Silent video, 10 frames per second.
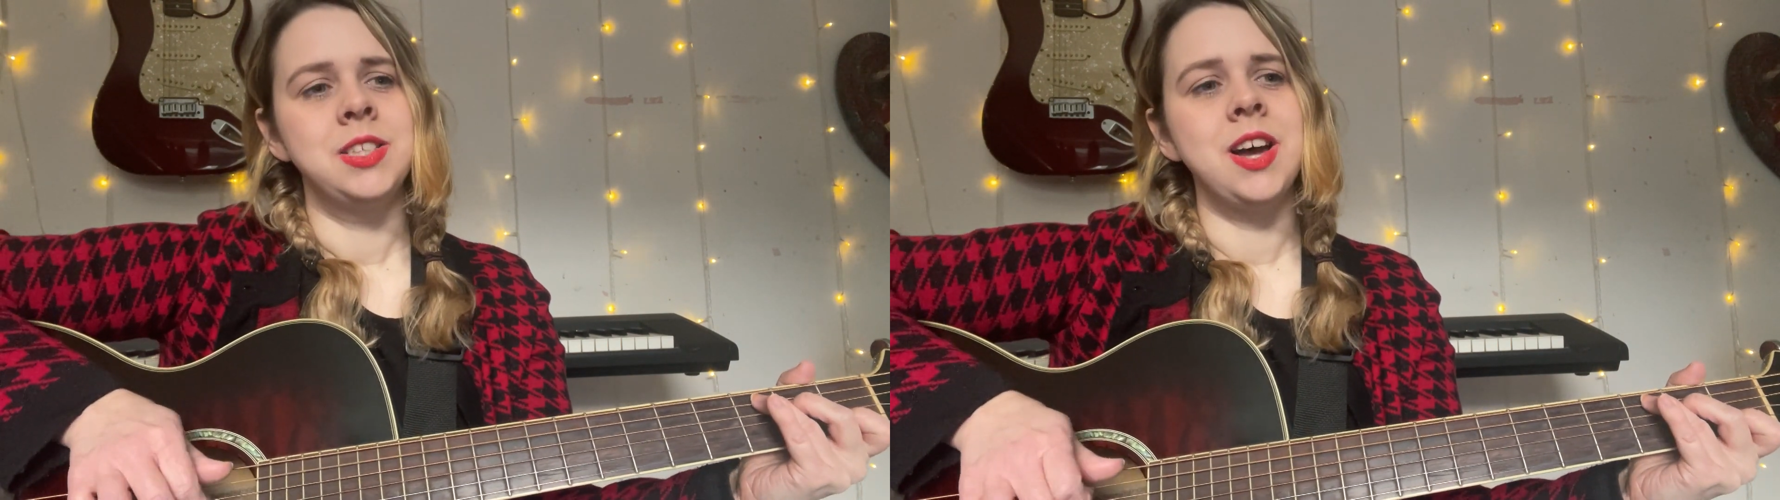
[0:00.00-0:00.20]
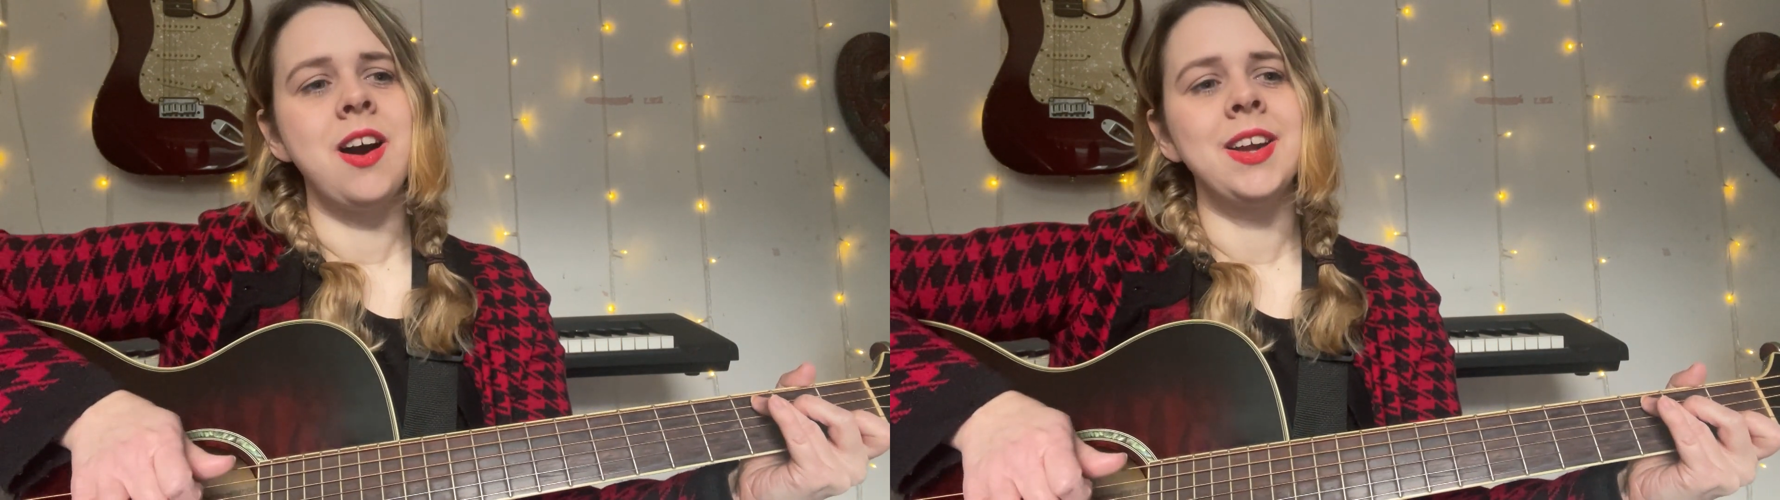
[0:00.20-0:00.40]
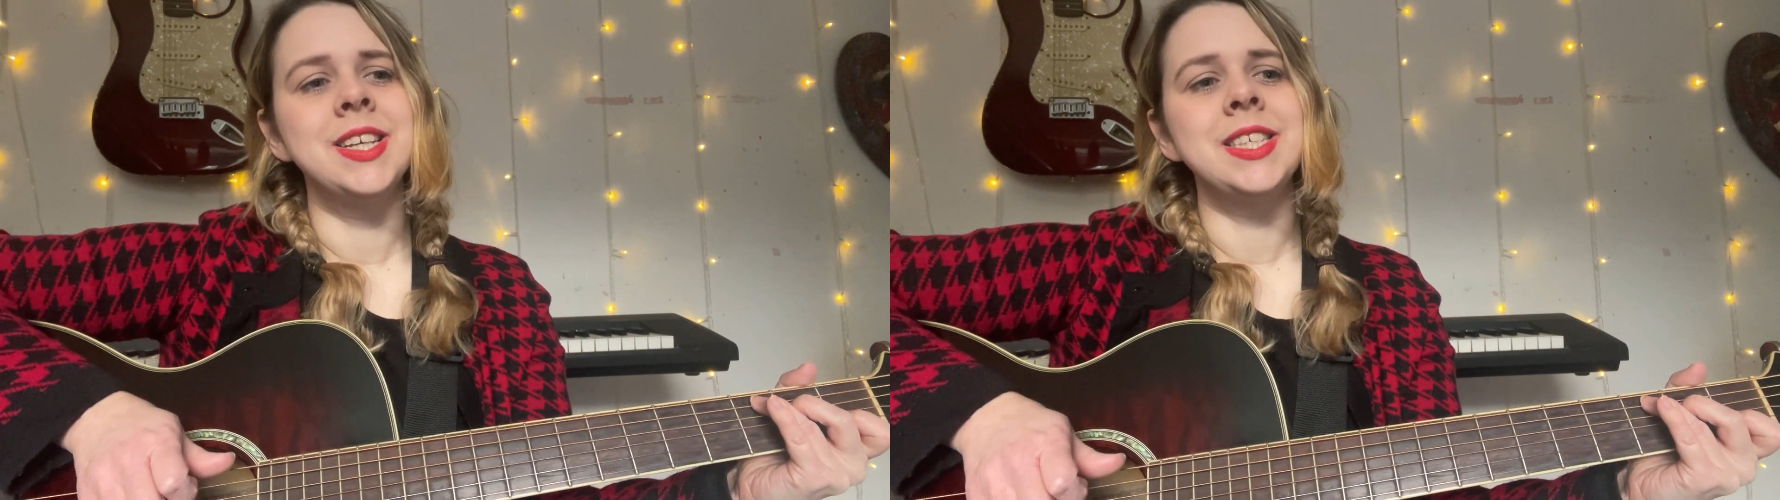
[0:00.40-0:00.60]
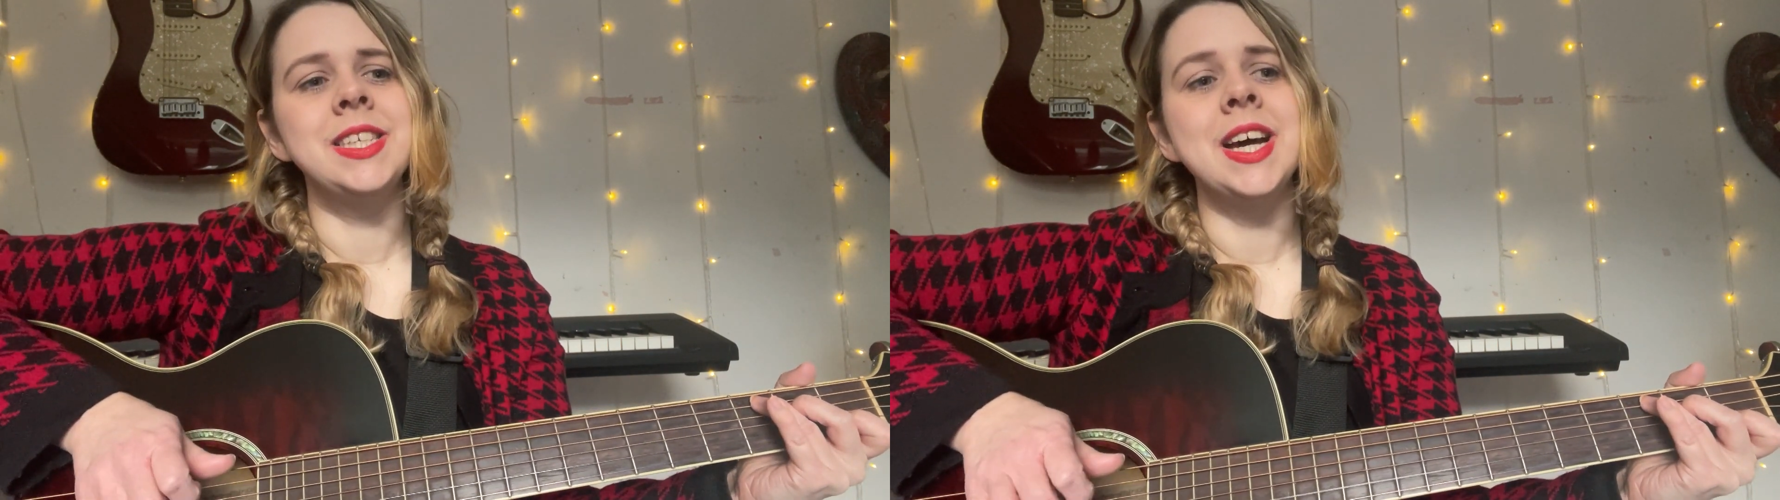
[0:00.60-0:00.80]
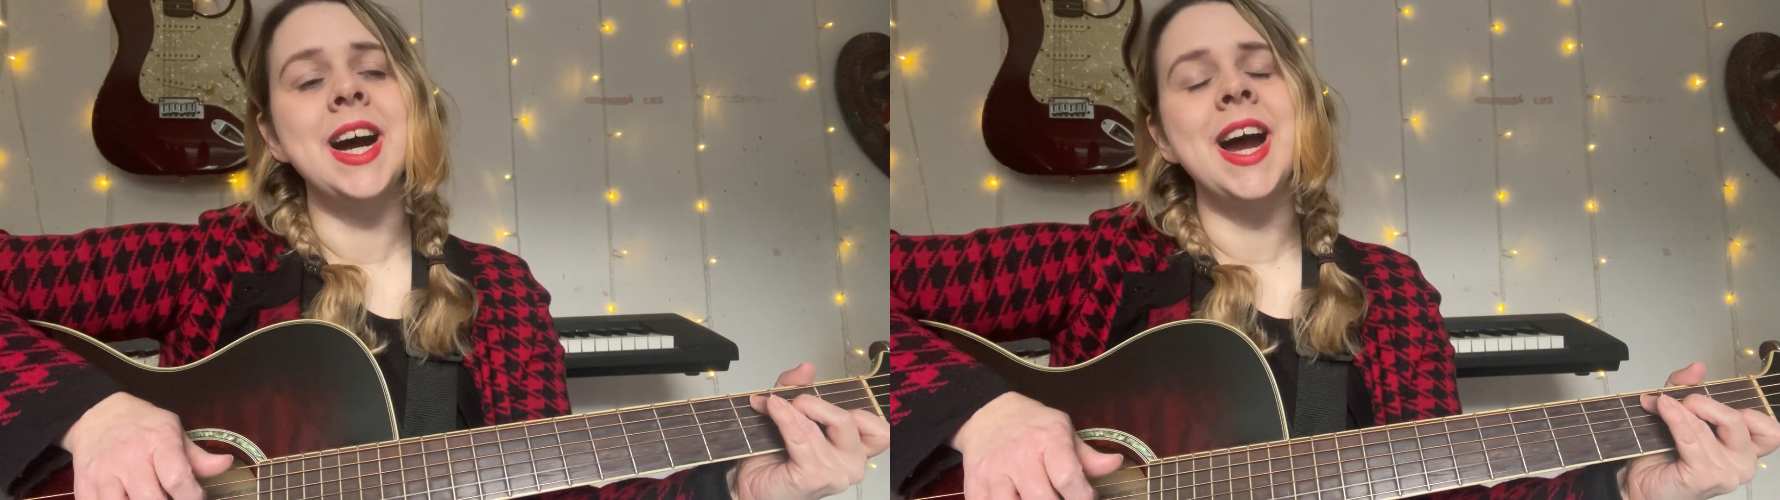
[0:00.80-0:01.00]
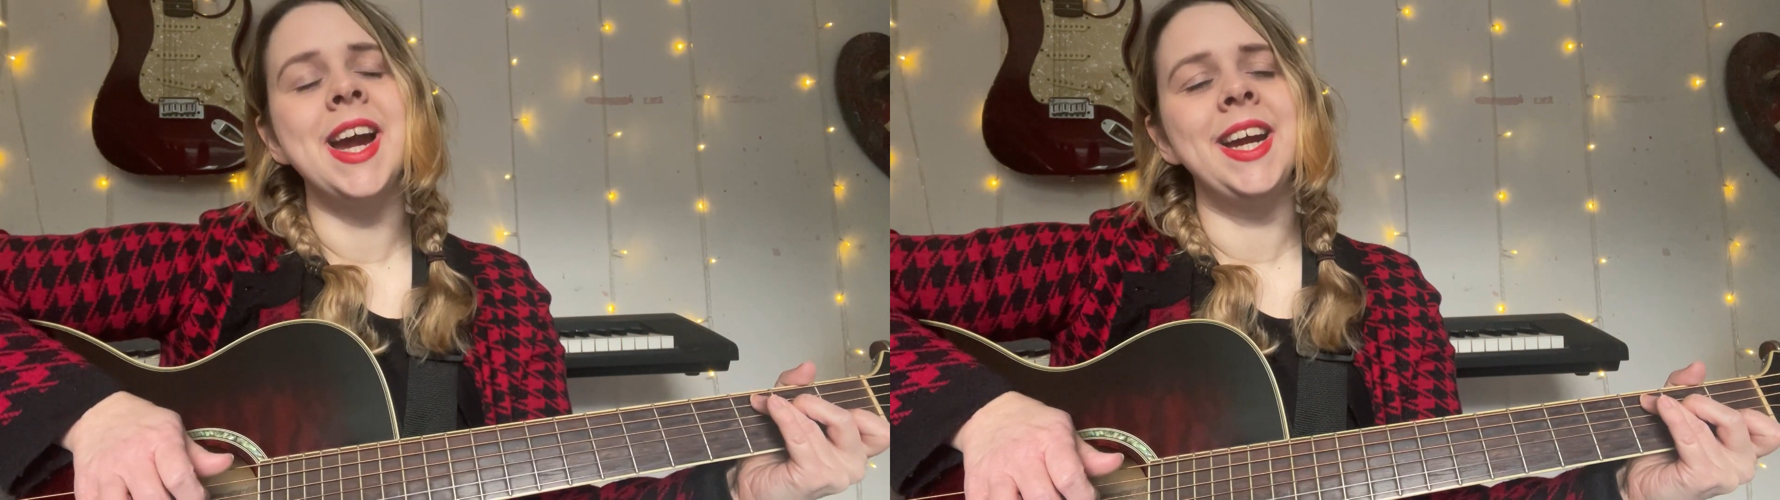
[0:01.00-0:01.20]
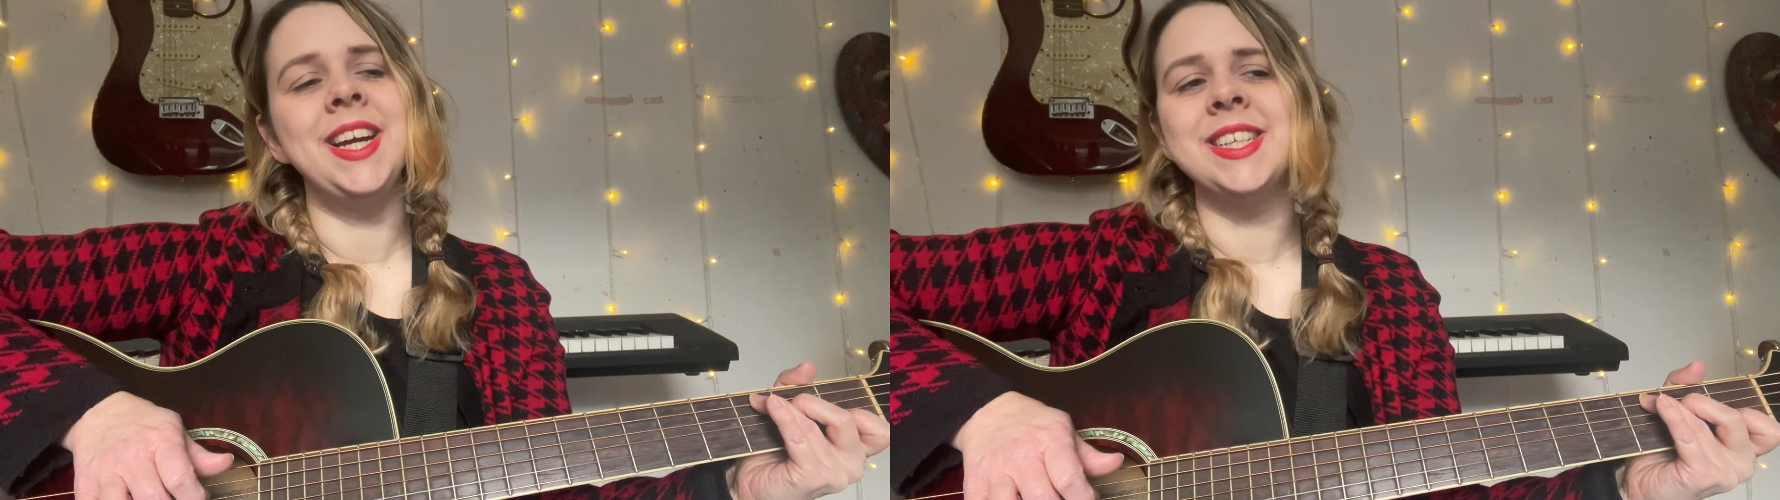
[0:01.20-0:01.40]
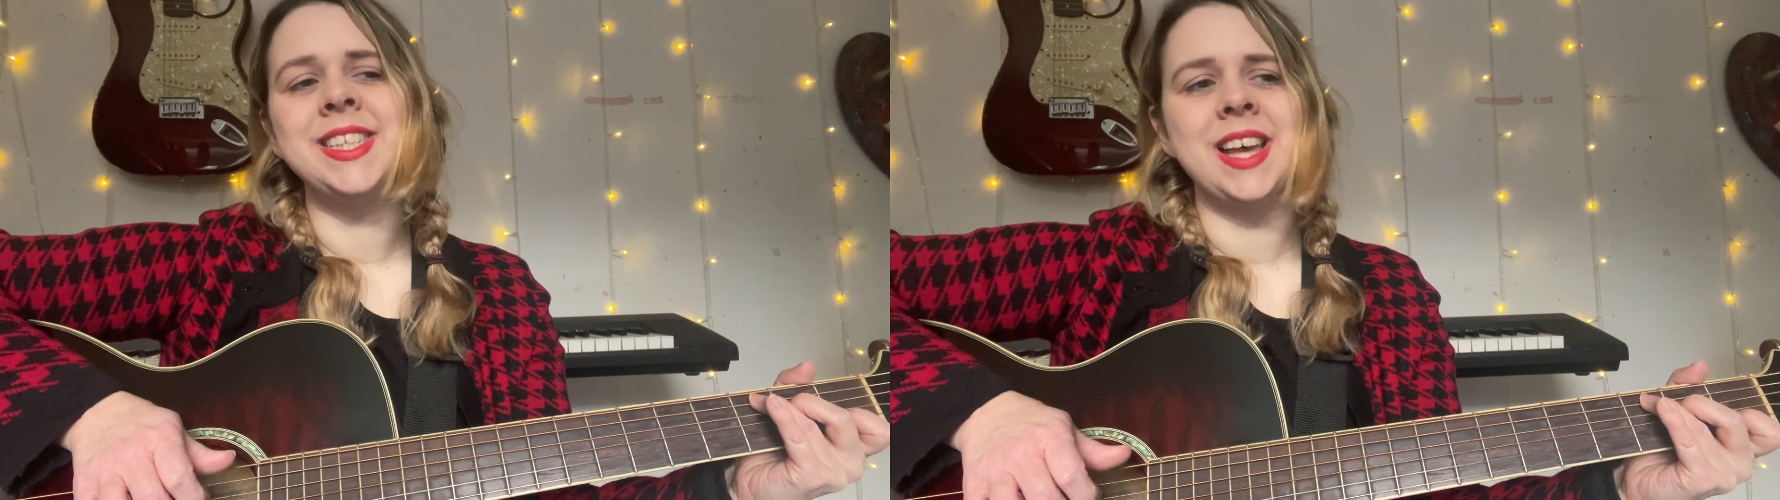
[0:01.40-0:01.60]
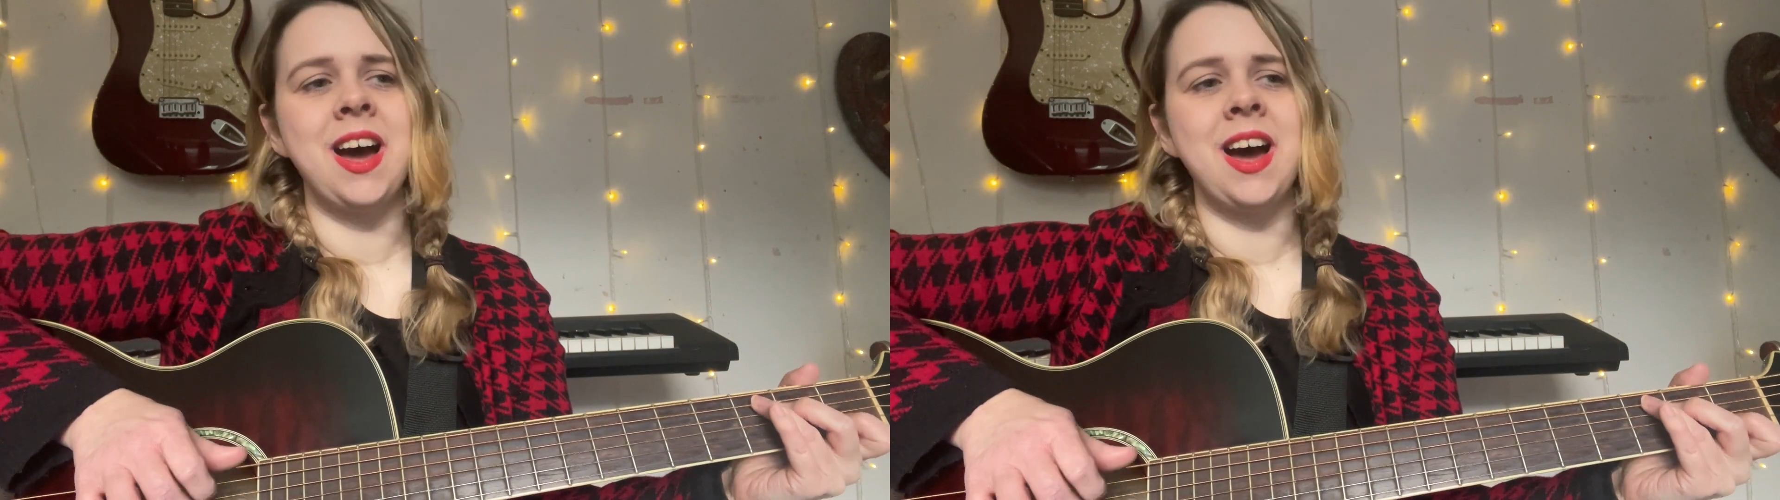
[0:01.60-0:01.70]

darkest nights,